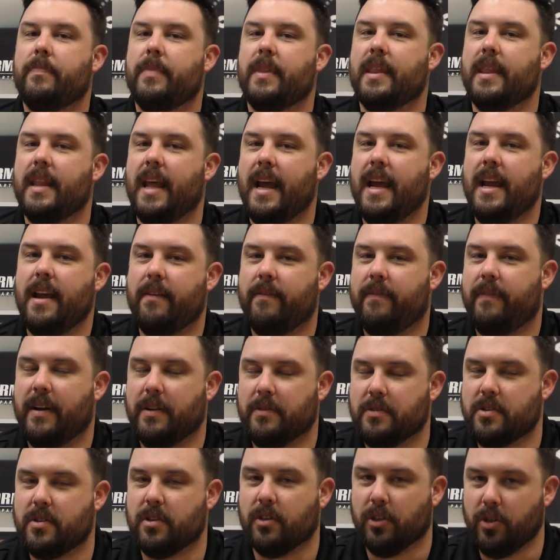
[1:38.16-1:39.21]
they have
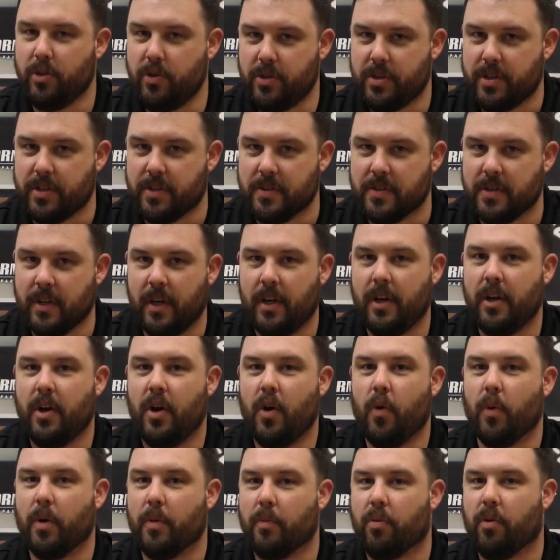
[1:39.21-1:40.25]
found solutions
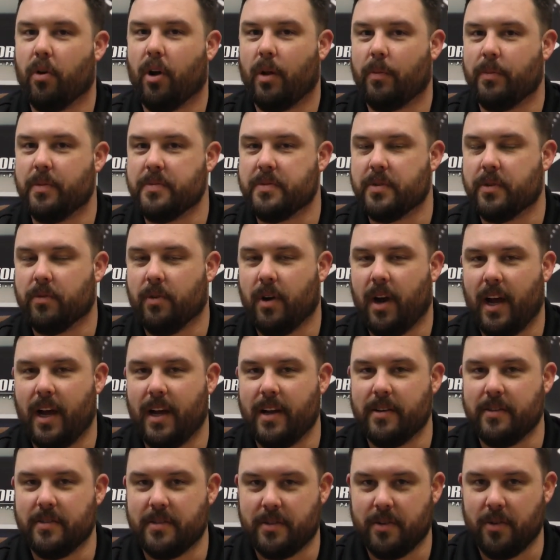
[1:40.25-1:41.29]
when problems
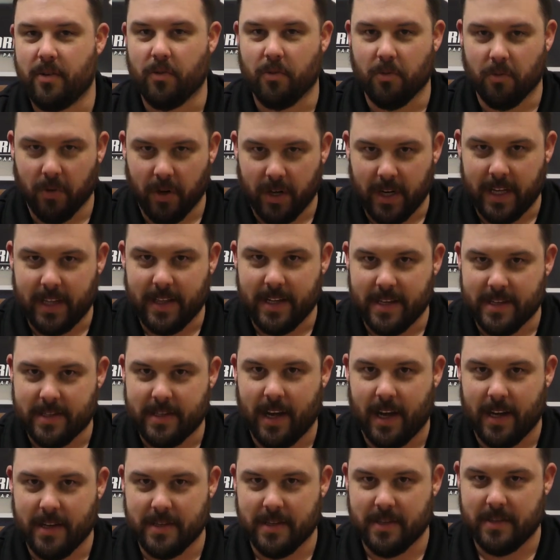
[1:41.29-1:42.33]
arise running these
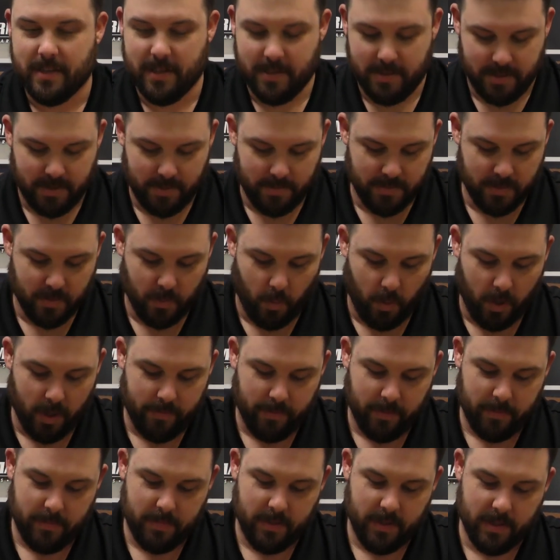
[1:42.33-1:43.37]
kinds of systems. One of
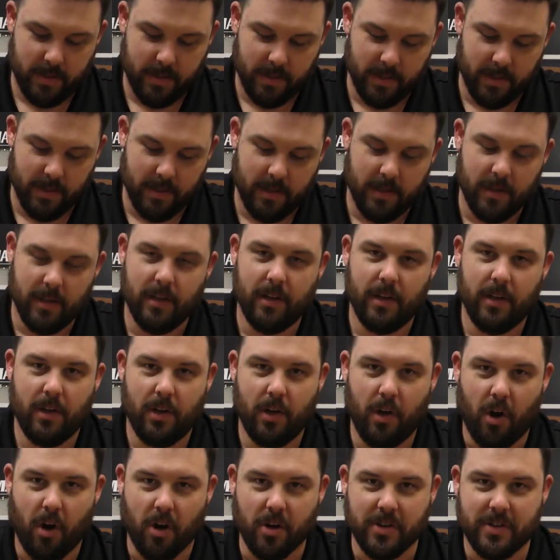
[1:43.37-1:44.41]
them
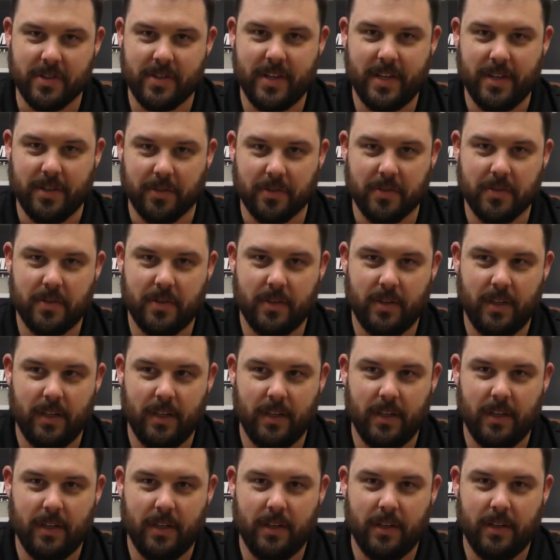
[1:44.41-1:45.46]
are seals.
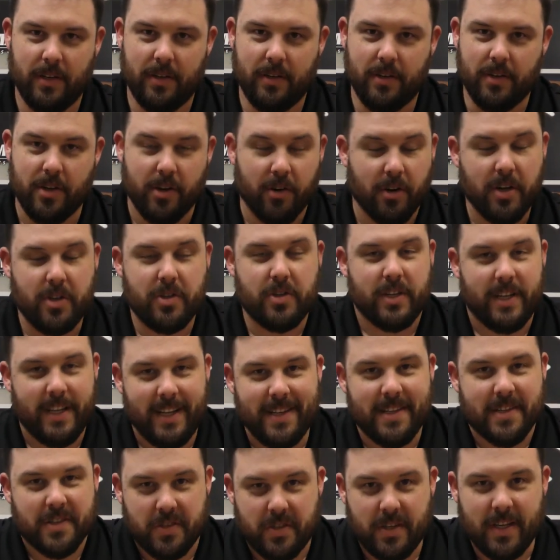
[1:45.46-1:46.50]
Your engine
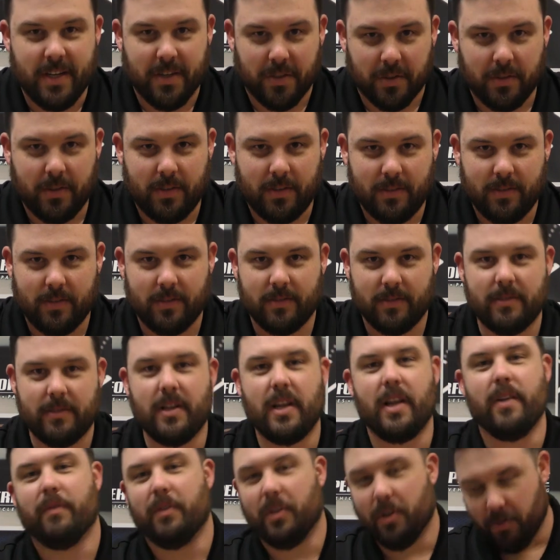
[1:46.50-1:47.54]
is sealed,
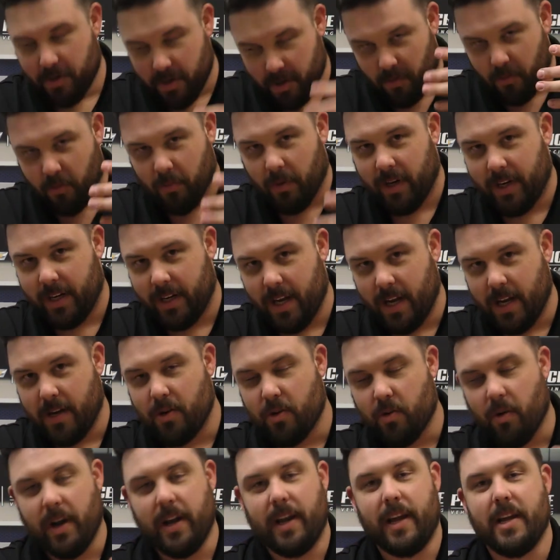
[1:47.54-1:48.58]
even though you're running a
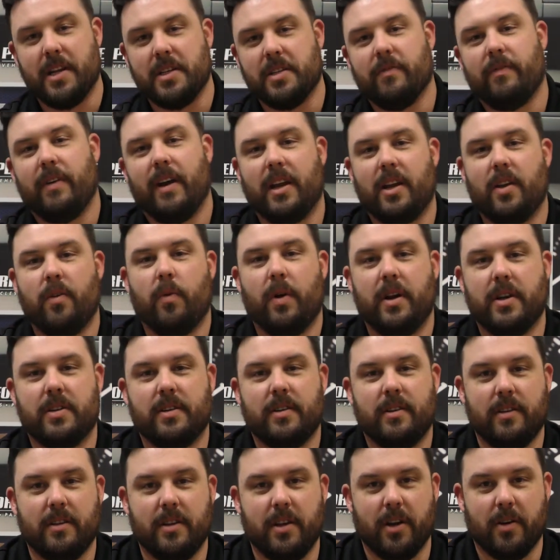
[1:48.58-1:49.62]
crankcase
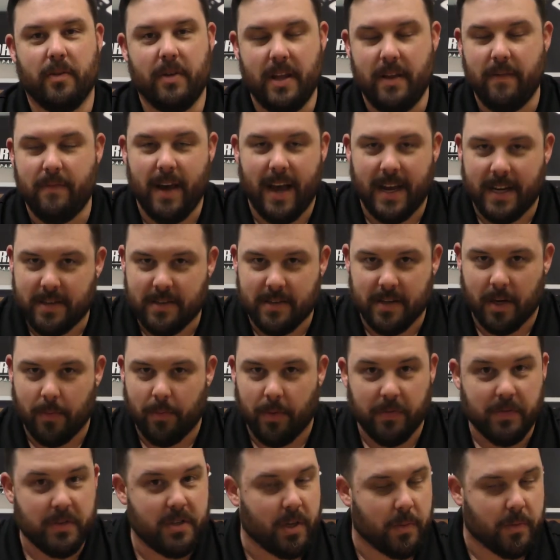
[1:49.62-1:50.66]
evacuation, you know, evac setup
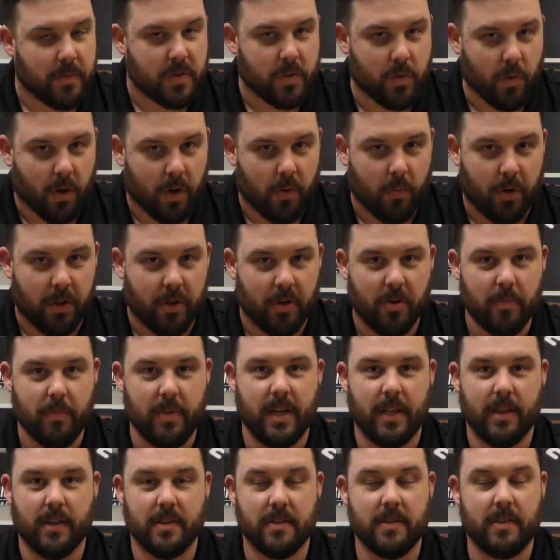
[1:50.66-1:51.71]
of some sort, whether it
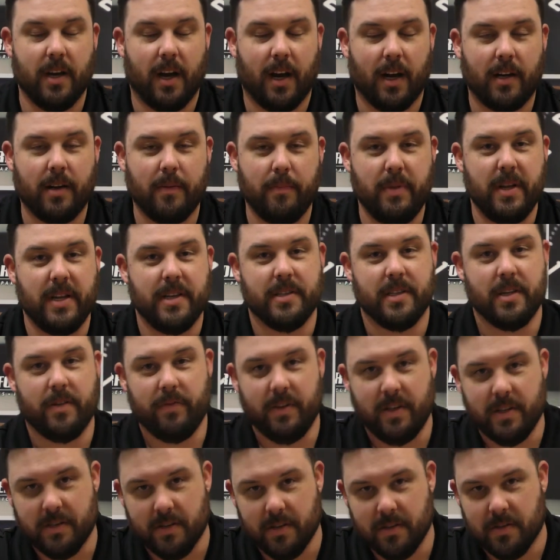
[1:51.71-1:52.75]
be the stock
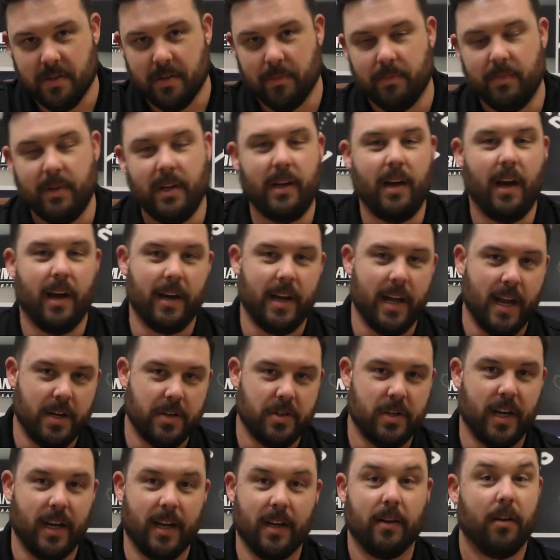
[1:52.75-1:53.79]
PCV system, a
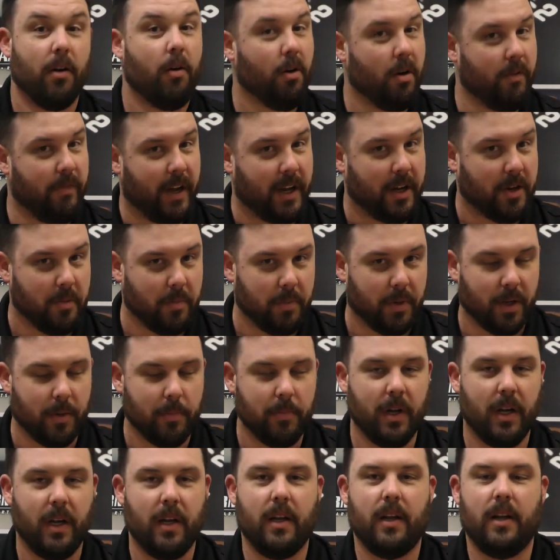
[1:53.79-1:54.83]
catch can, or a vacuum
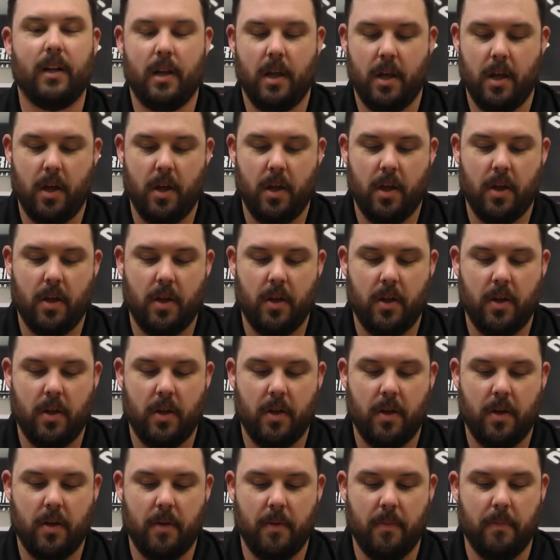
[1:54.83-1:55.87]
pump.
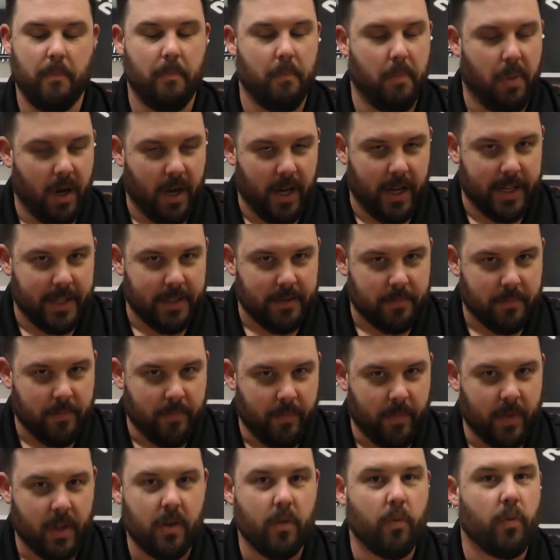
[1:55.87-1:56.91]
But
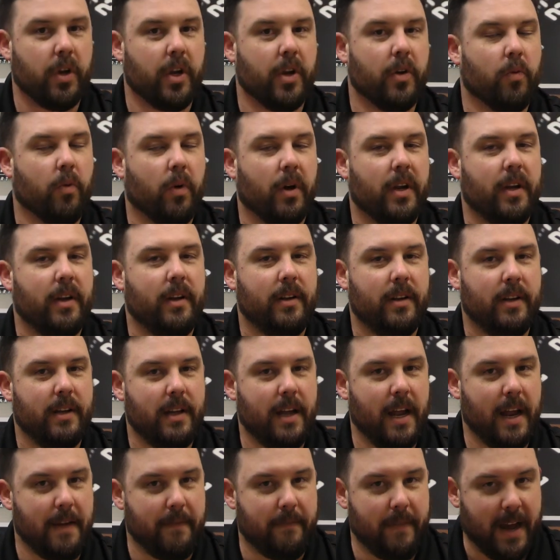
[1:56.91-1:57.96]
when you run
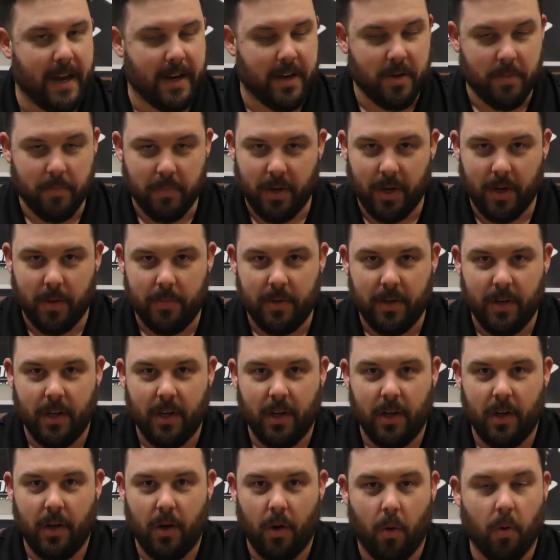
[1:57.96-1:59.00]
a vacuum pump
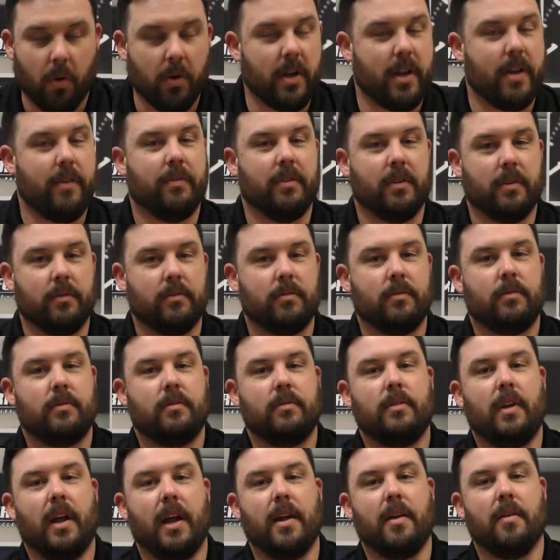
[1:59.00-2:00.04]
or even
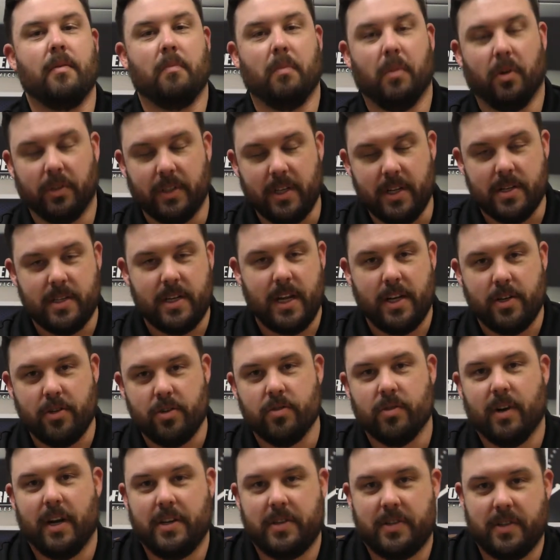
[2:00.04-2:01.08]
a multi-stage
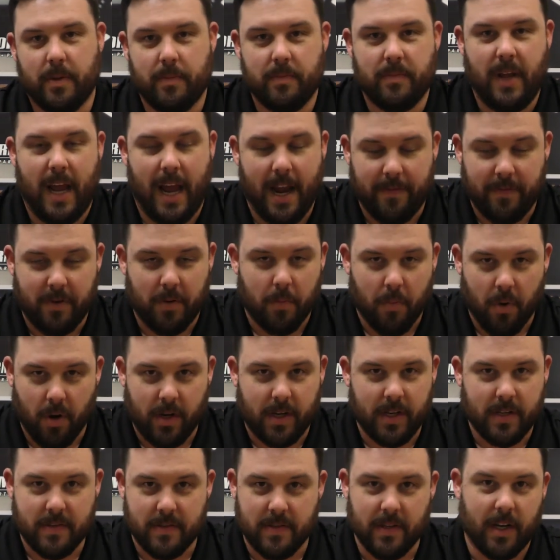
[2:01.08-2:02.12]
dry sump
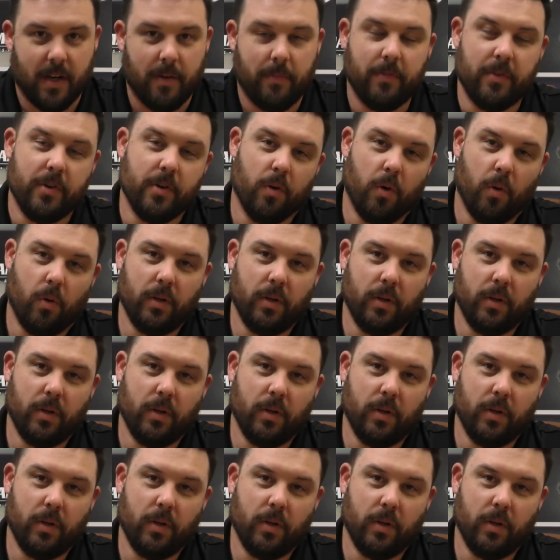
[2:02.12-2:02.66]
aftermarket setup for your